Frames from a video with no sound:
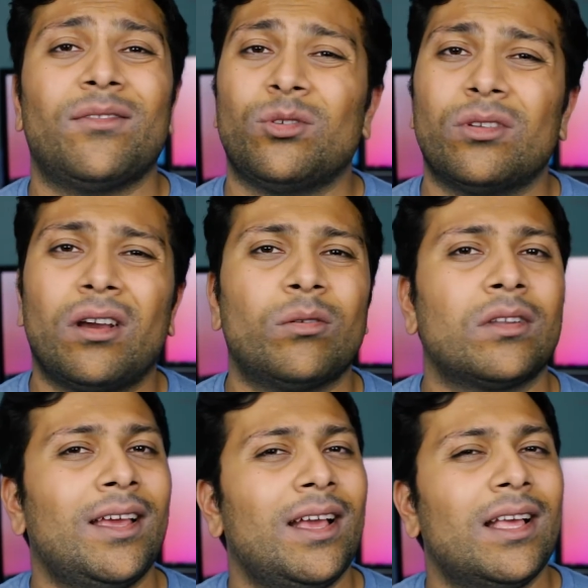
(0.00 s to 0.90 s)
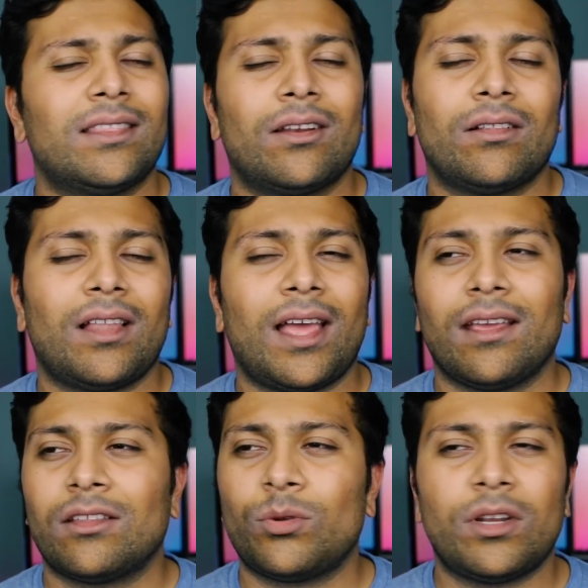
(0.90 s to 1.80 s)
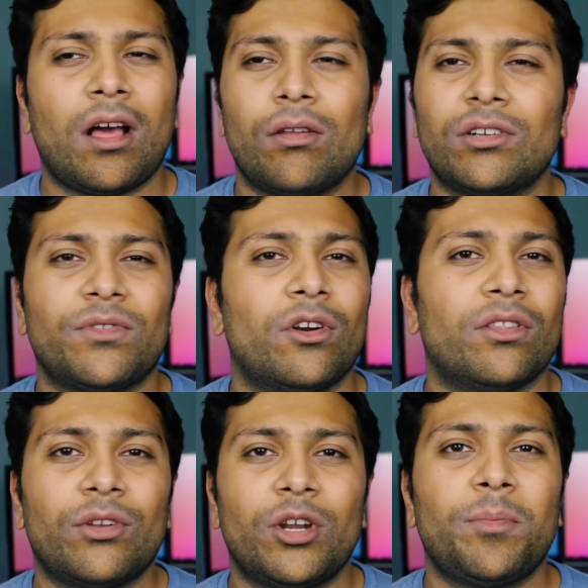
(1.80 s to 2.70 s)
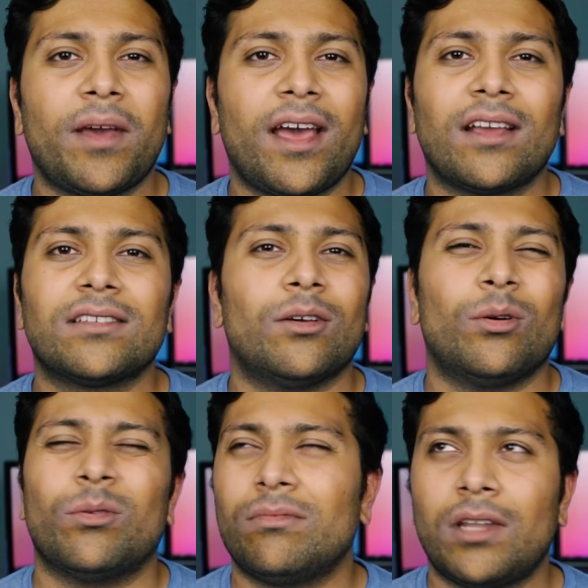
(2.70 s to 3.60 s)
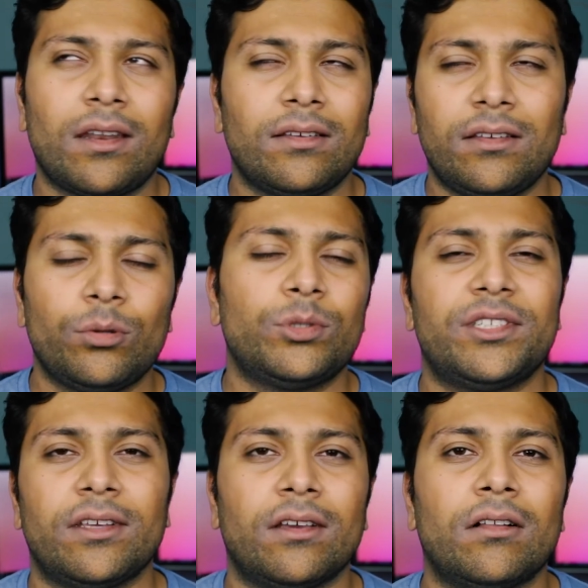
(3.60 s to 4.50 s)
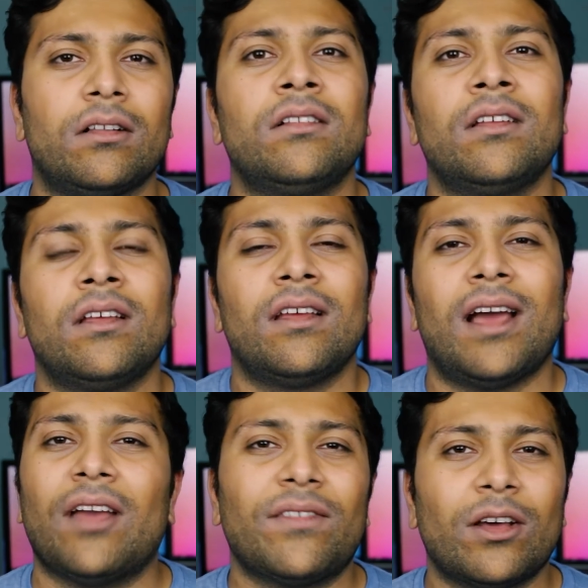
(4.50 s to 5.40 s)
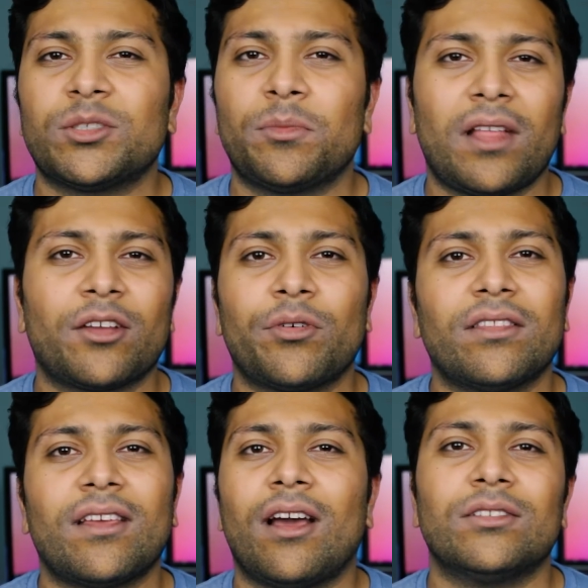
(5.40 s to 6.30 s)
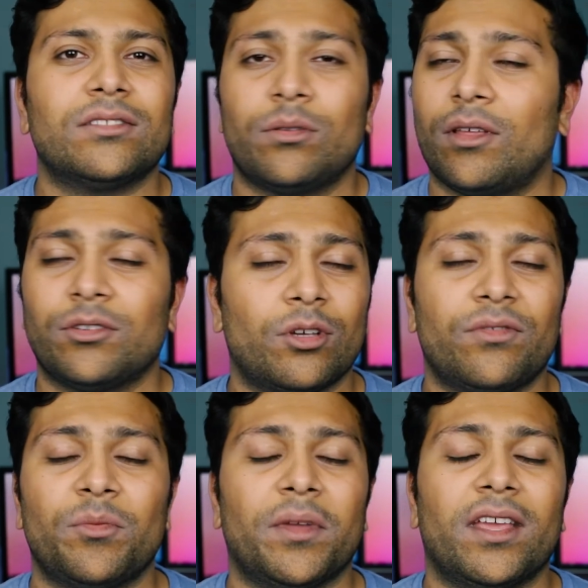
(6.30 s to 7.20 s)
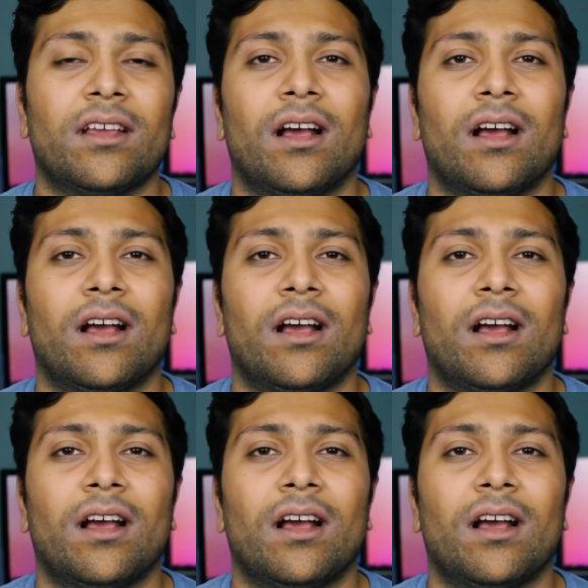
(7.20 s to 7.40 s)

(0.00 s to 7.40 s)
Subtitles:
If you don't, they're like $3 for a 30 pack, so not a huge deal. I found some lying around the house, so that was good for me.